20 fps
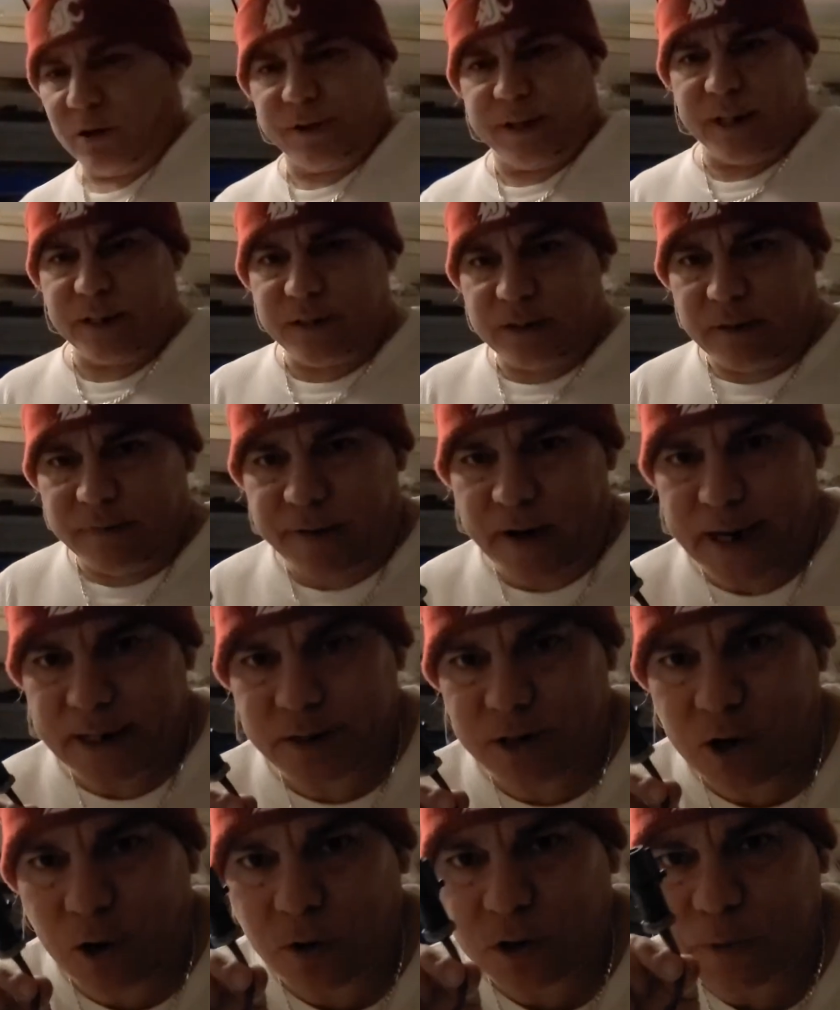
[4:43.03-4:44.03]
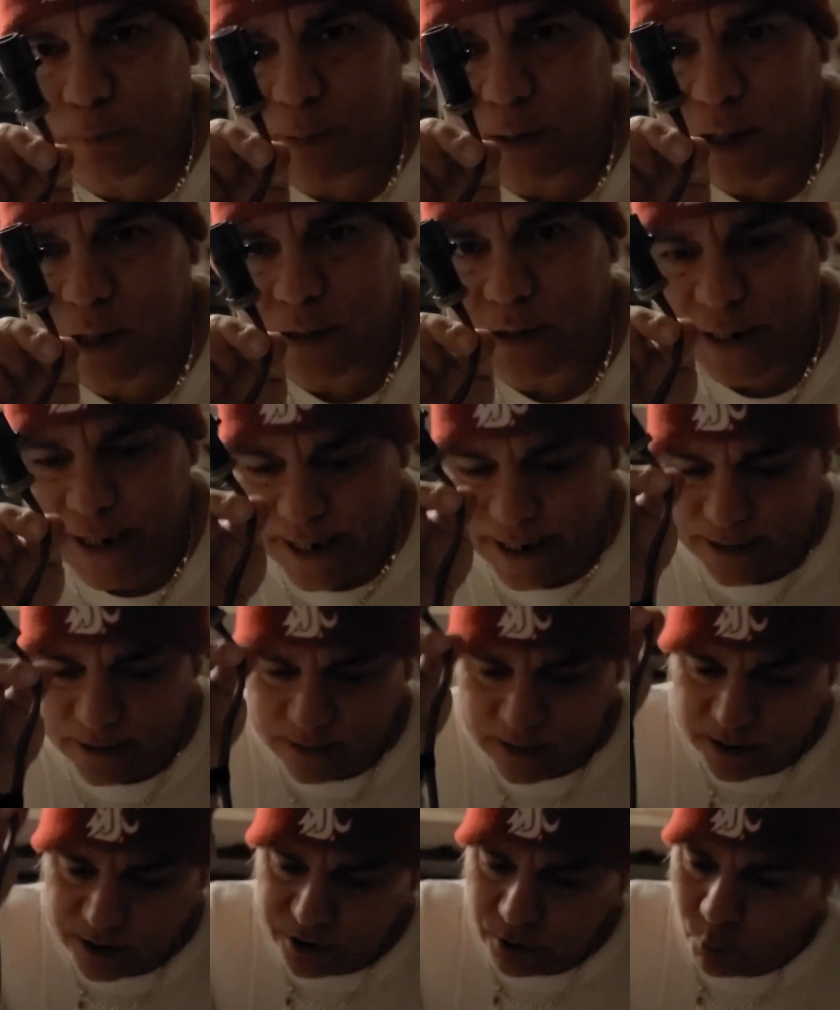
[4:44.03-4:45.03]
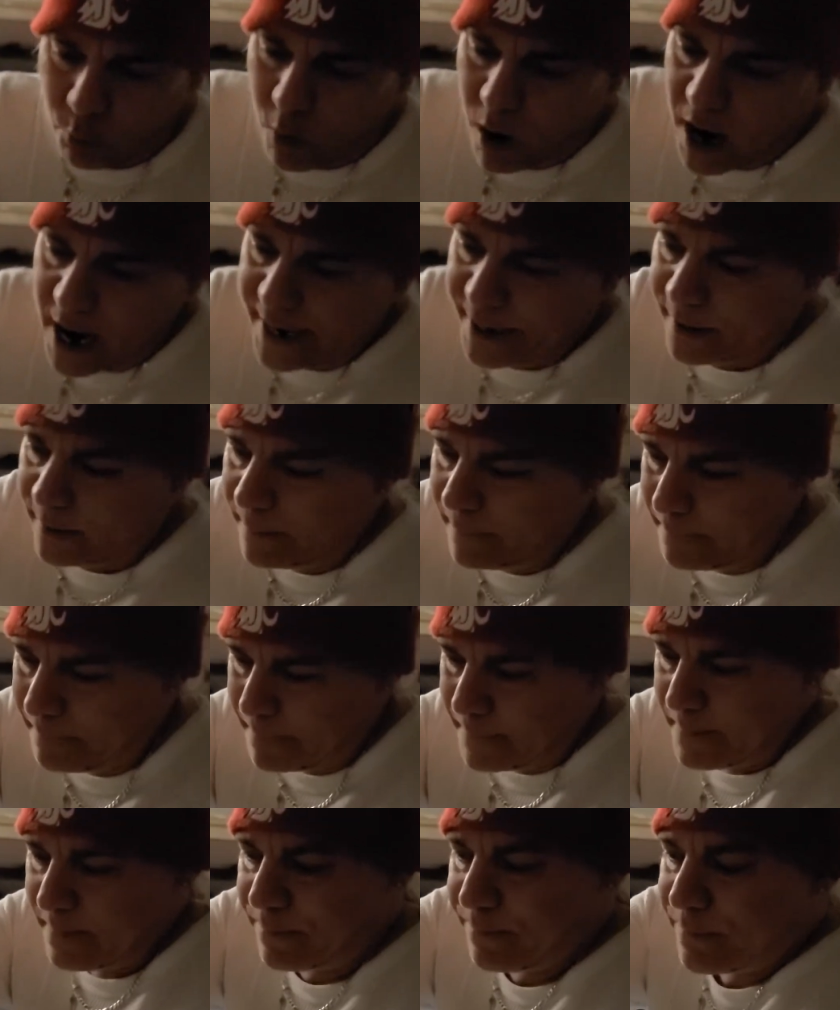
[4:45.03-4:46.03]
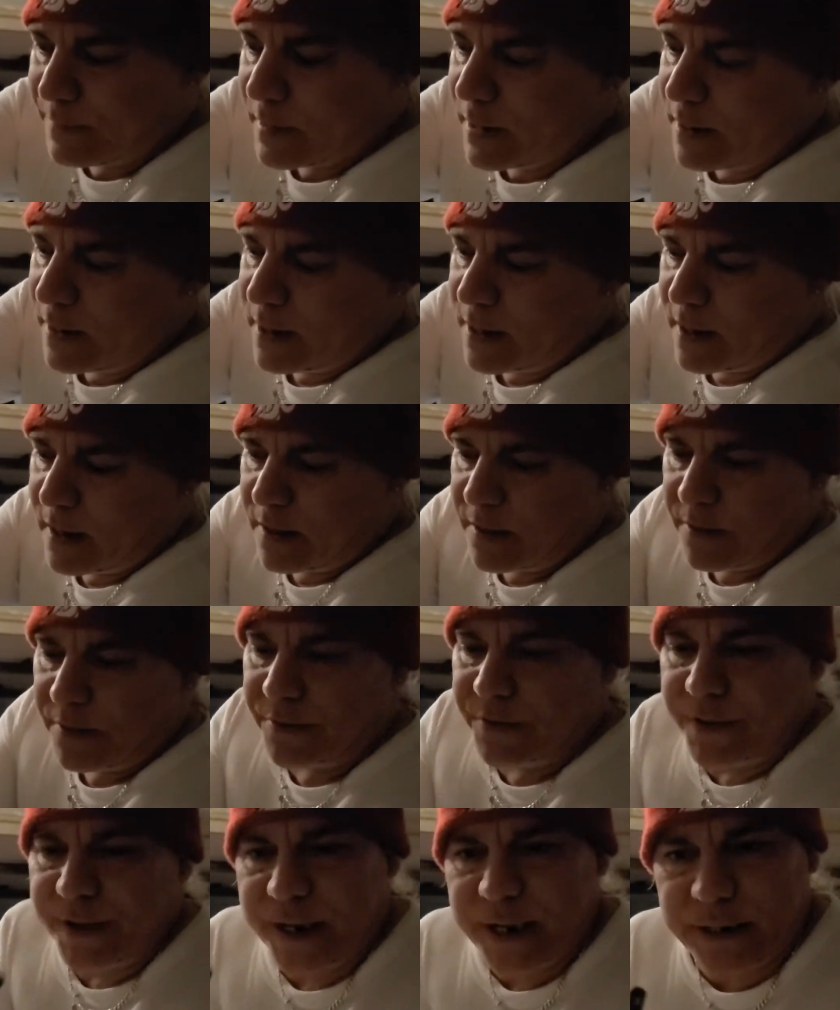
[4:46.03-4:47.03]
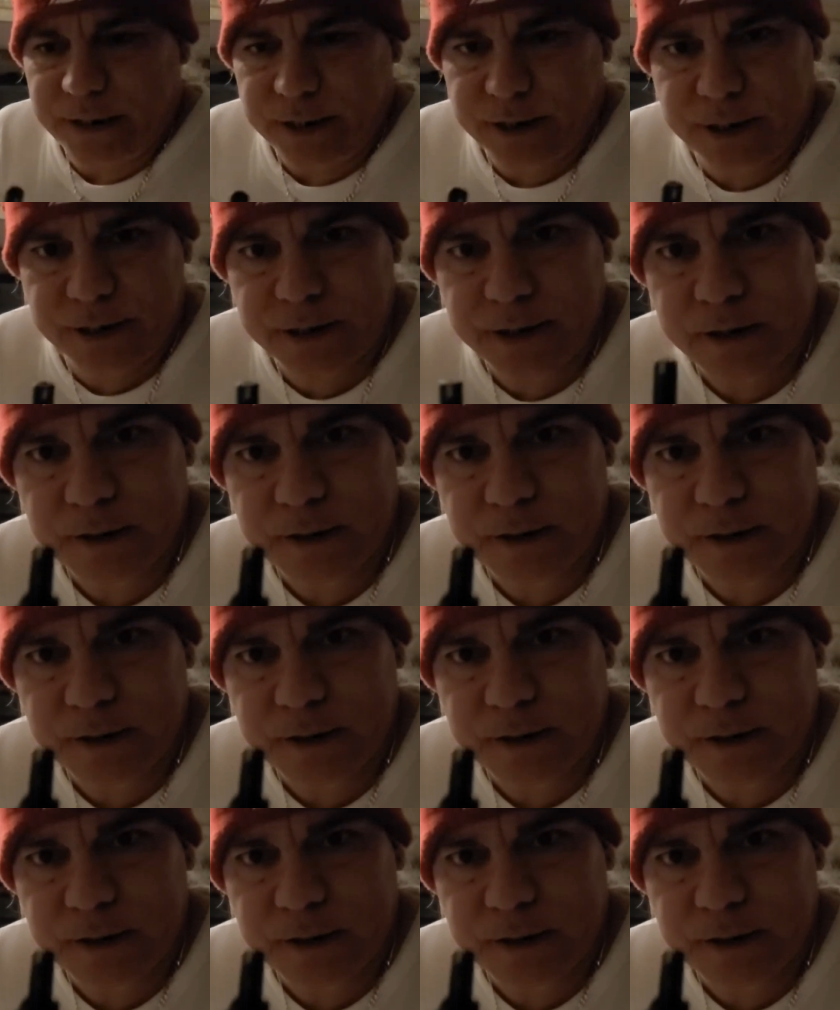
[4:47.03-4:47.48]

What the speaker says: this device goes plugged in. It's a wire. This